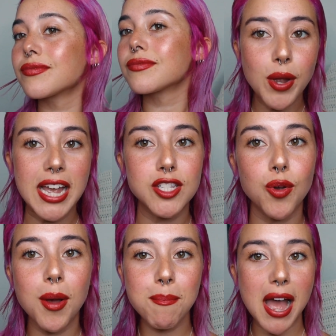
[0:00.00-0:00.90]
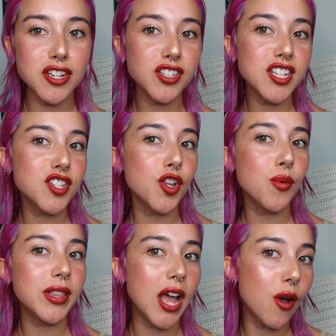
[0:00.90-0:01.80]
Okay, so imagine this
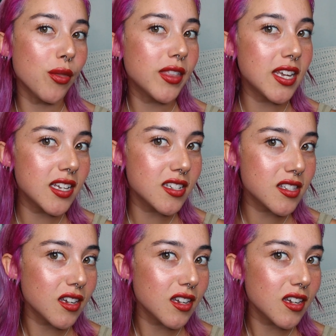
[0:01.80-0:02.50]
look without these